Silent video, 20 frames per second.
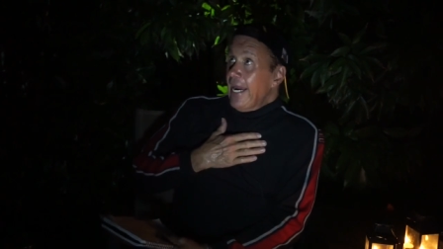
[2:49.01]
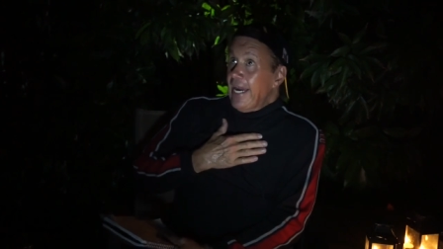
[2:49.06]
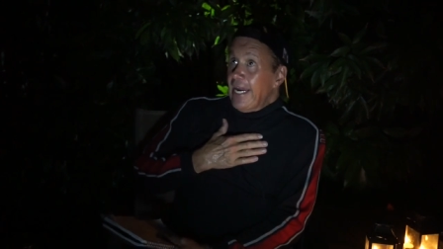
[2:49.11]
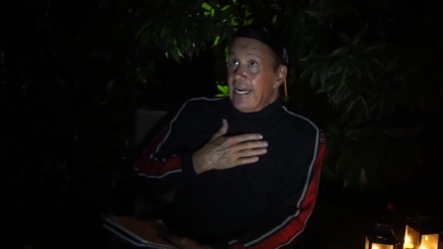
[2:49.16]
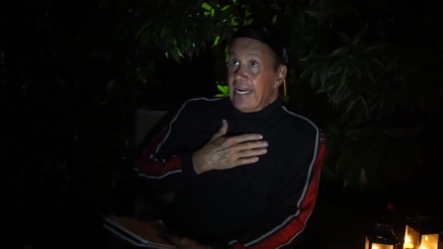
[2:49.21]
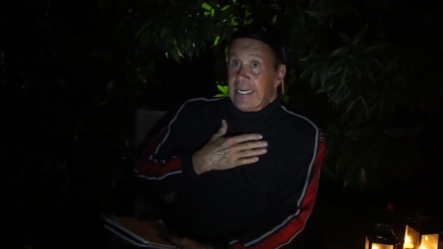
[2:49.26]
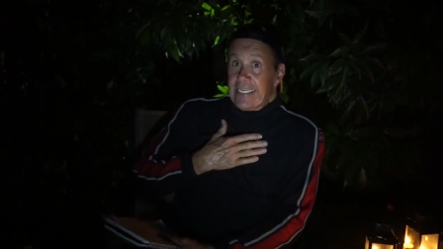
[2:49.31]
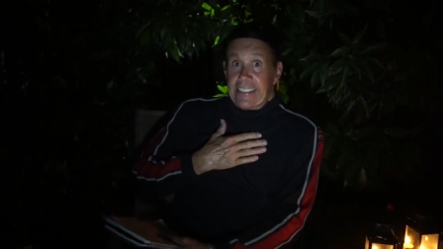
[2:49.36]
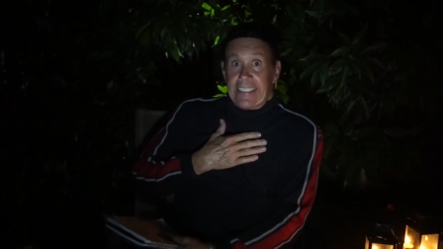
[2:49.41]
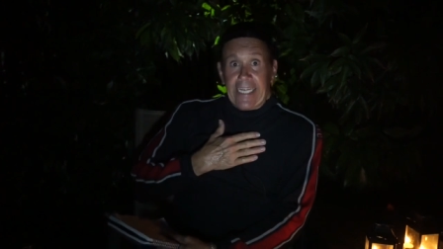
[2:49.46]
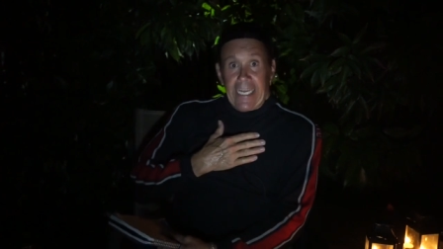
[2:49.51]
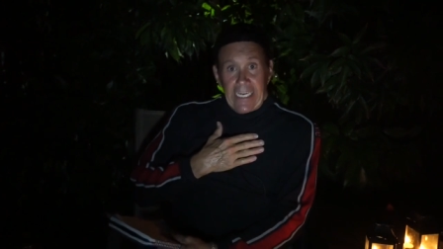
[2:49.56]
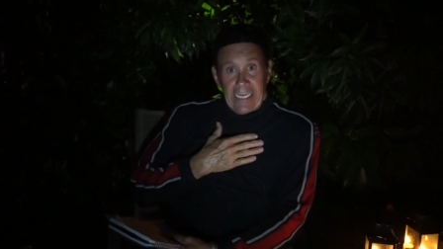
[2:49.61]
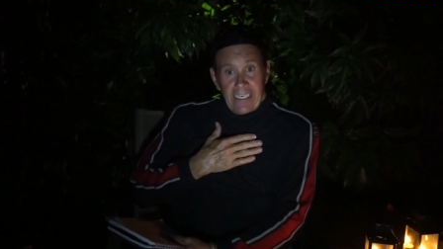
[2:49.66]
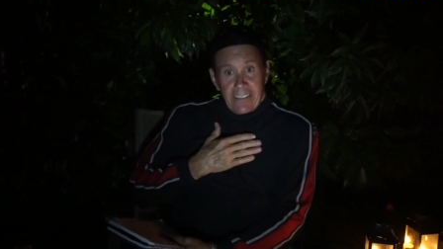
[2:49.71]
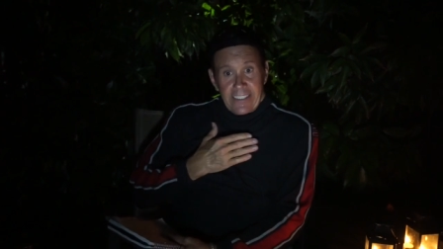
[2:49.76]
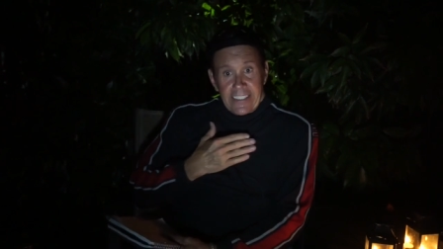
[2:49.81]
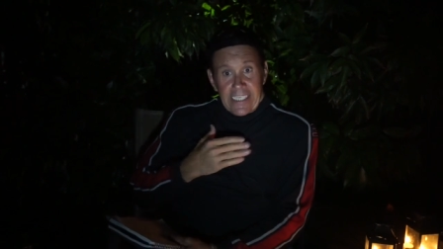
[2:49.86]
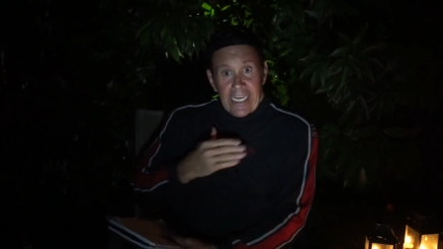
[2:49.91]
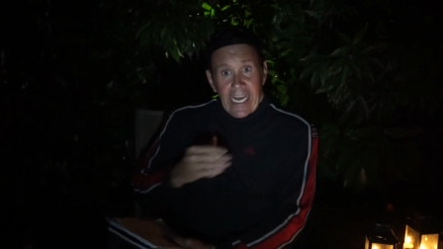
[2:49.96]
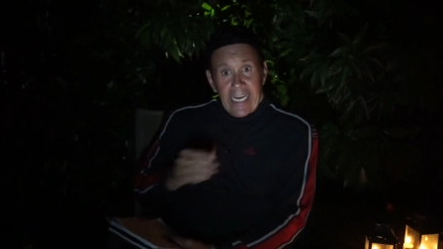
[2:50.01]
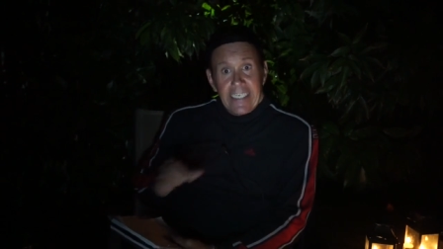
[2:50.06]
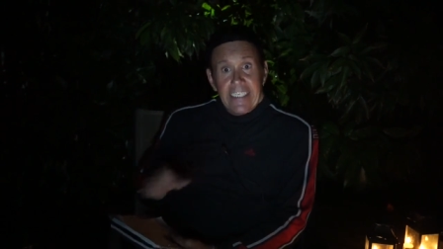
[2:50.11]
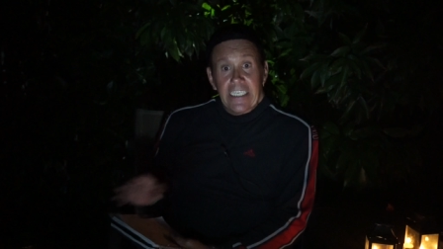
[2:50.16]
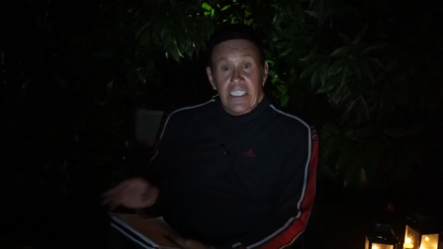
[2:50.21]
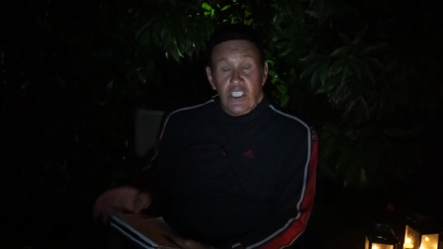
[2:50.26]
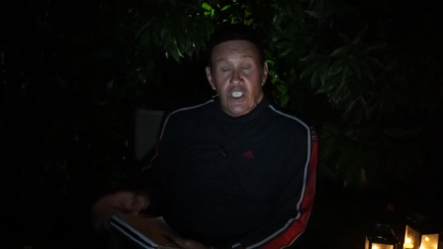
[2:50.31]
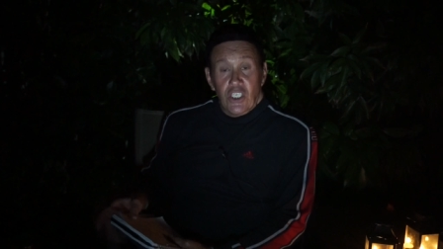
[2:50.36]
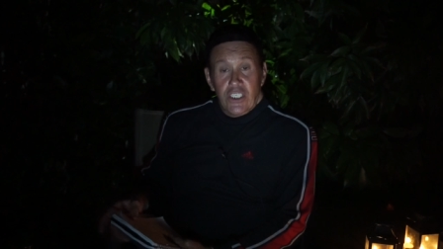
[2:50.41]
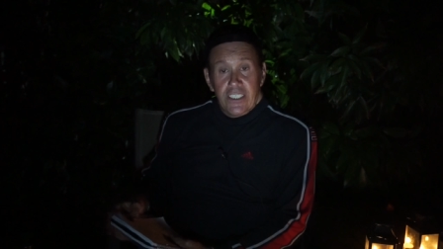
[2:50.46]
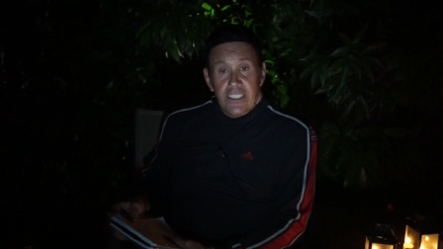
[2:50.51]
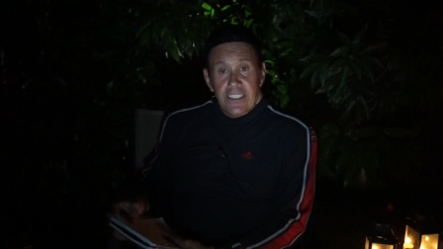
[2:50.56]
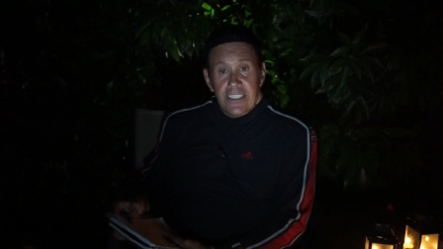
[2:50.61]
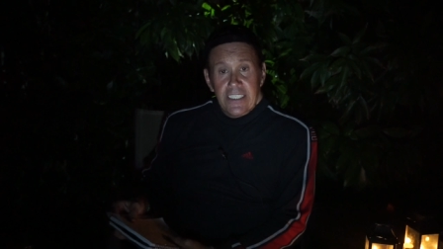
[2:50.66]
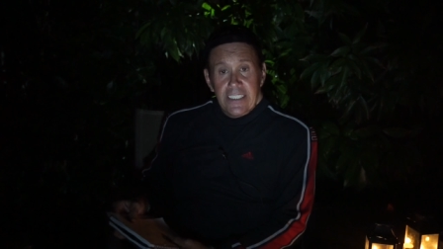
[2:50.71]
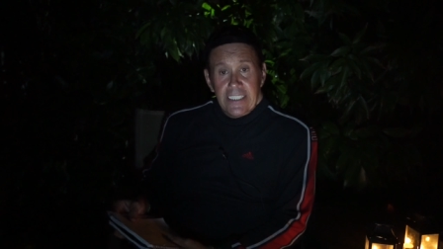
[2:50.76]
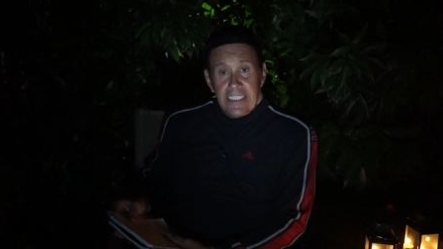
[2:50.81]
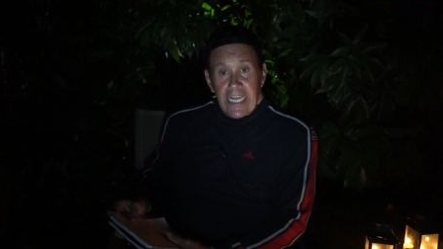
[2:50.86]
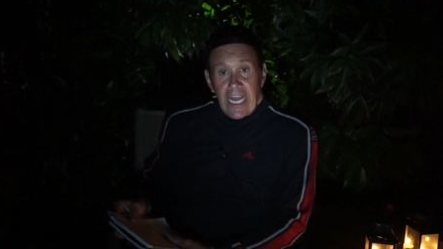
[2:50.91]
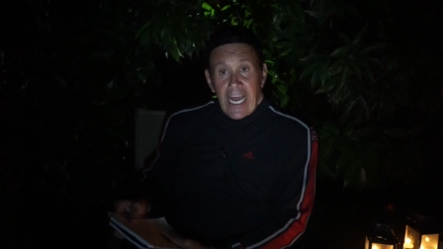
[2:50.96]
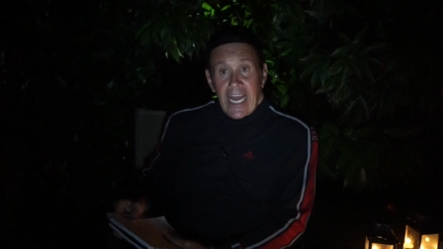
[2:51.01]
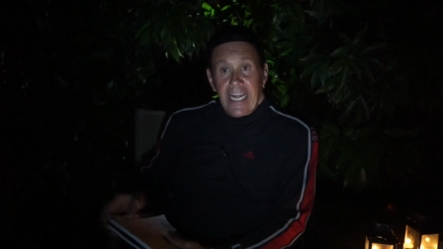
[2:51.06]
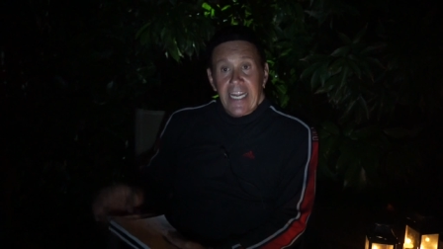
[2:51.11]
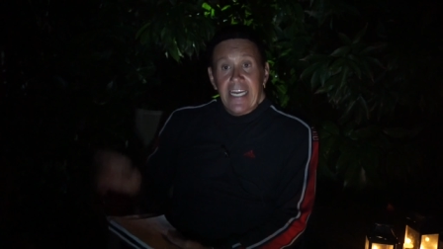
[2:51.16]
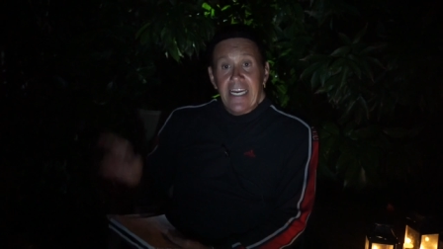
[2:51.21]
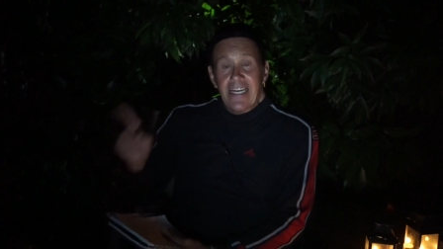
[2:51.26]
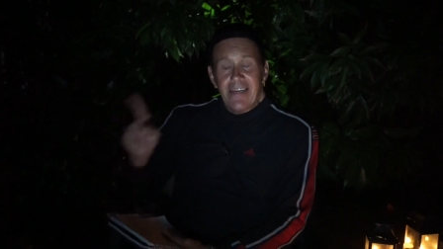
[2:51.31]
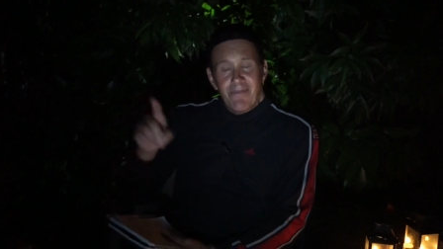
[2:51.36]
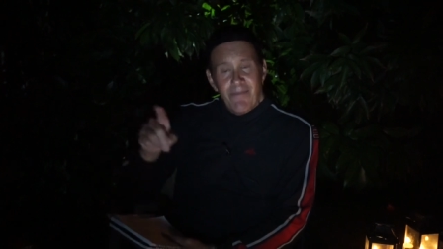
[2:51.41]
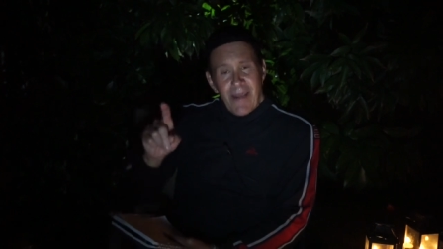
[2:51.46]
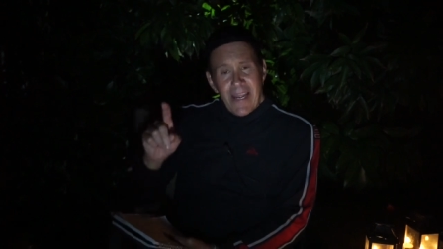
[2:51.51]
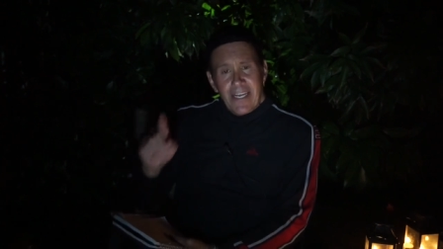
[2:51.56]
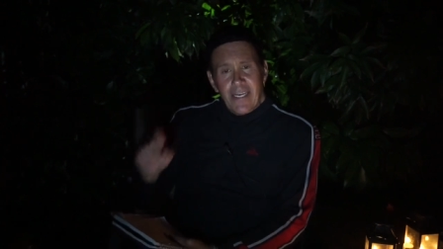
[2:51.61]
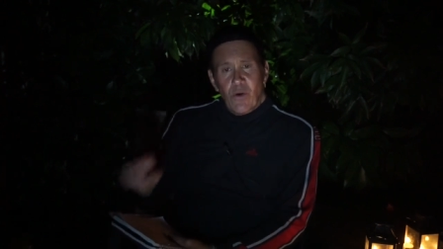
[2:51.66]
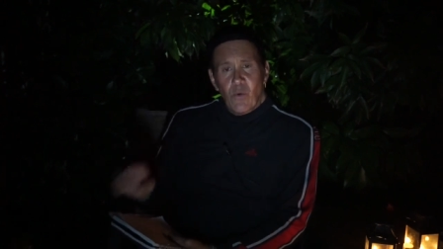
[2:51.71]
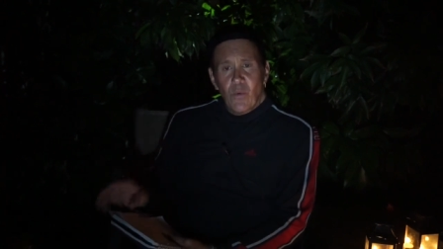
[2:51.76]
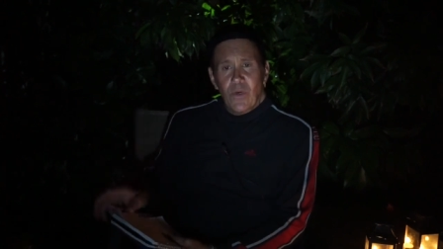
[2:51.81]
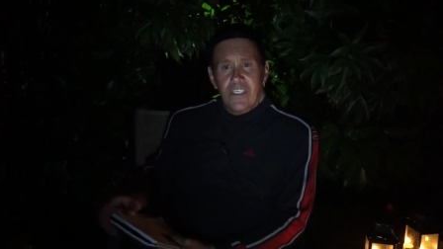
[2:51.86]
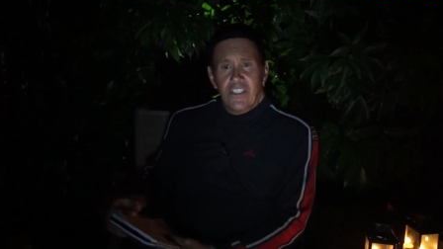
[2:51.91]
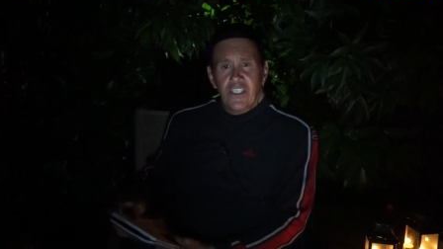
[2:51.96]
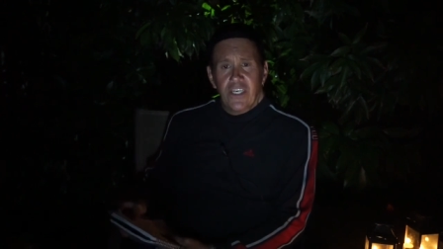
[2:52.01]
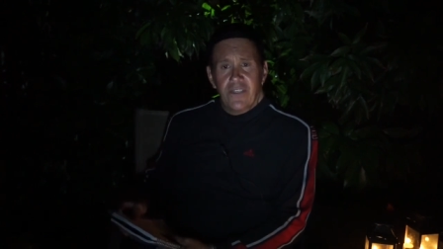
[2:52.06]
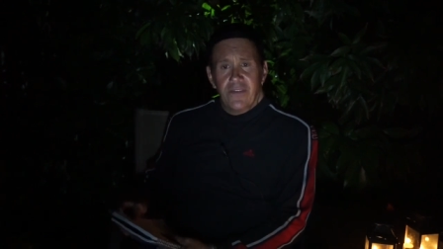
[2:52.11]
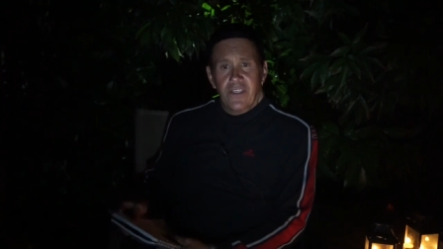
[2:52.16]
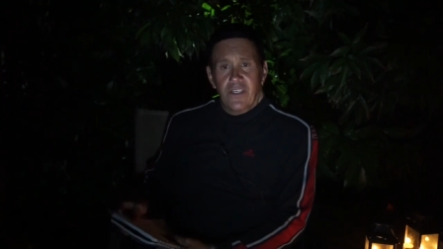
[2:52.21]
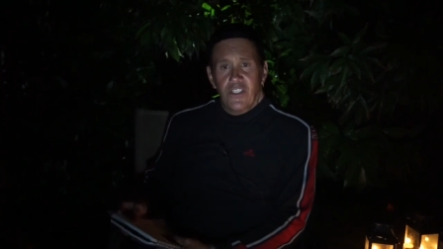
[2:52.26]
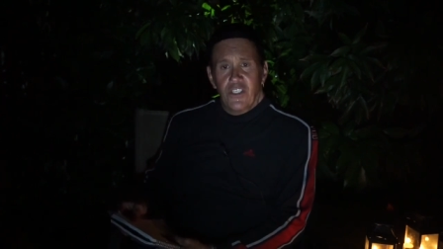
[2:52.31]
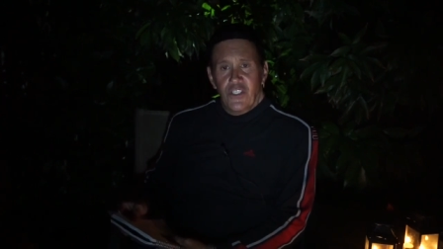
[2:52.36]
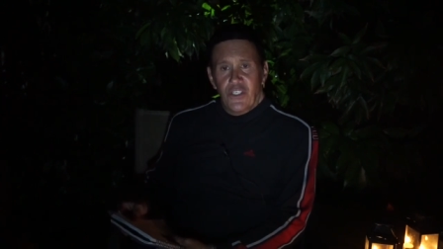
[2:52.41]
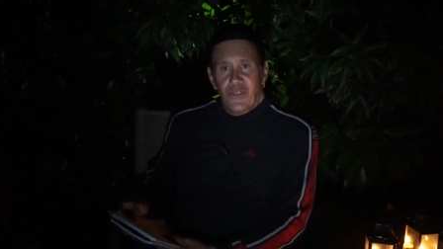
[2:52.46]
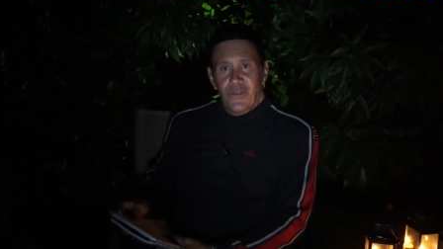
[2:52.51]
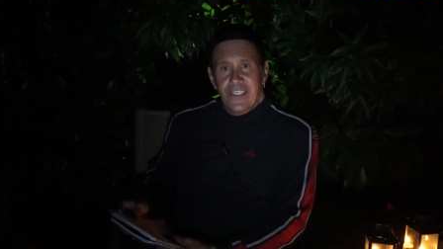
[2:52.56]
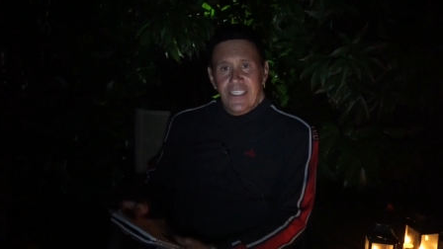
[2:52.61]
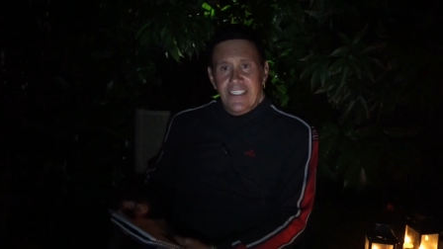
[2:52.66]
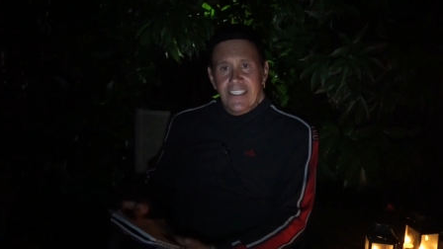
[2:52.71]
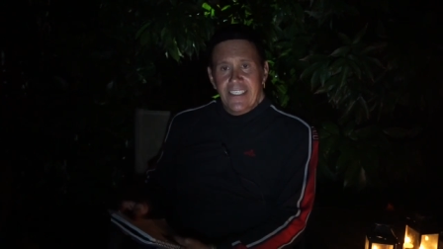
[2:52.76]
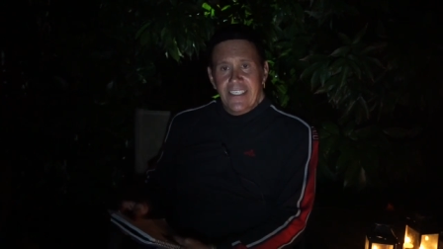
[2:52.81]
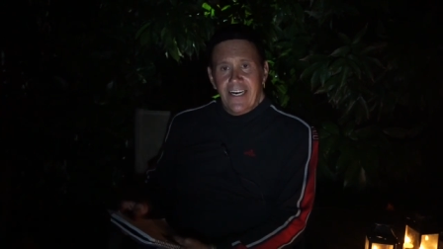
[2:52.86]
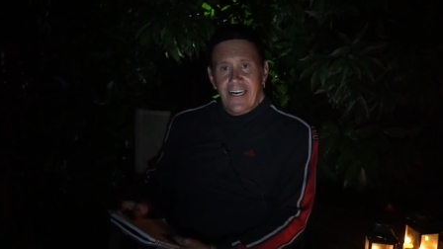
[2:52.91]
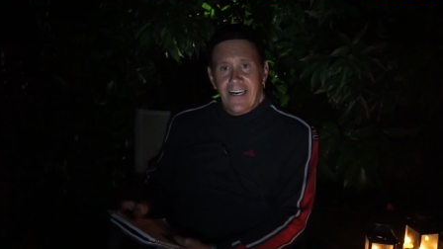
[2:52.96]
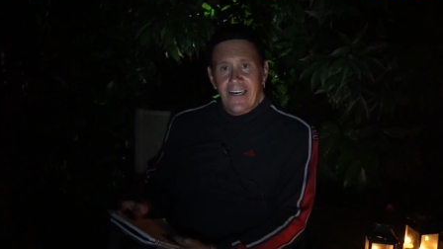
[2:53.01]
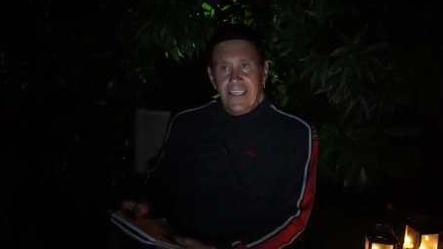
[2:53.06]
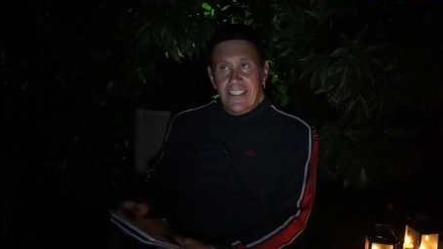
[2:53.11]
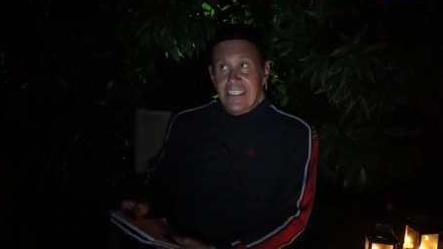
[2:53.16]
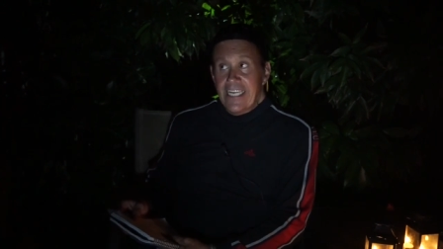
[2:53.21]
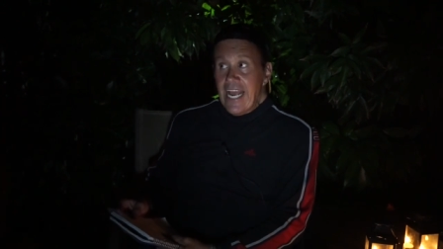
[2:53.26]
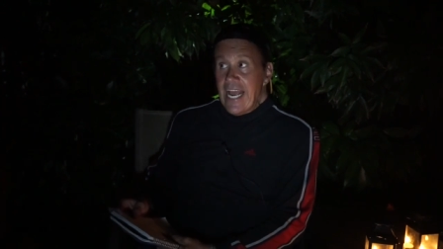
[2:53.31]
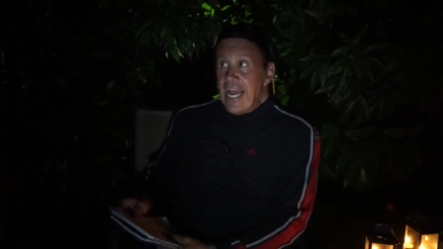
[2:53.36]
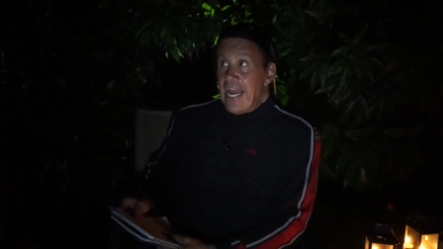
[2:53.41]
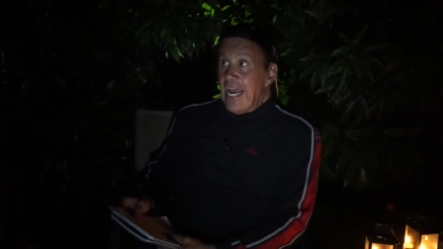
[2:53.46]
And get outside and look at the sky and make a wish on those shooting stars.